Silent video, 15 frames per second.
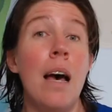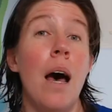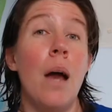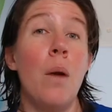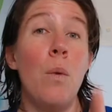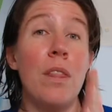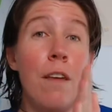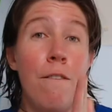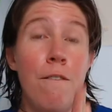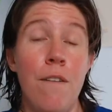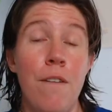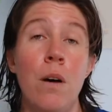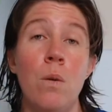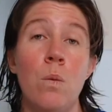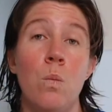and what they
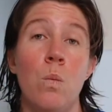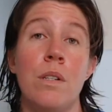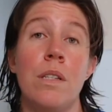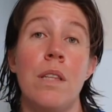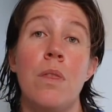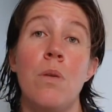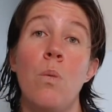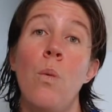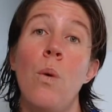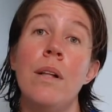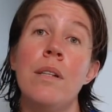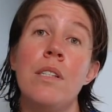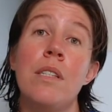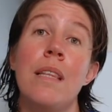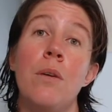found was that the
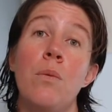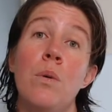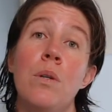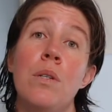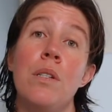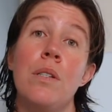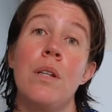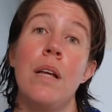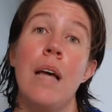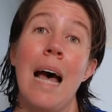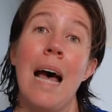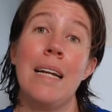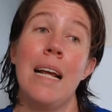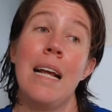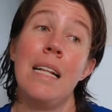ones that was
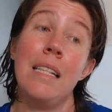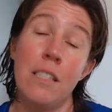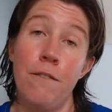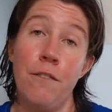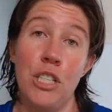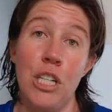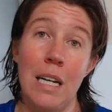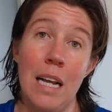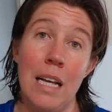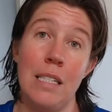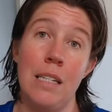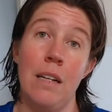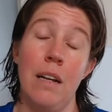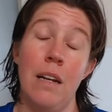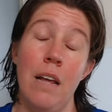had insufficient
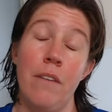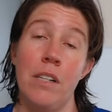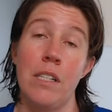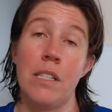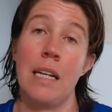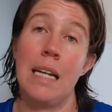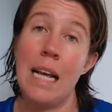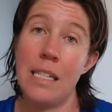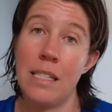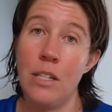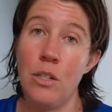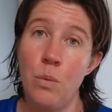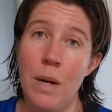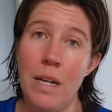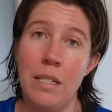levels, less
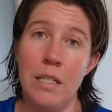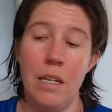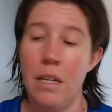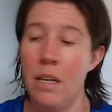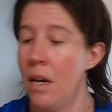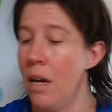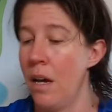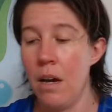than 20,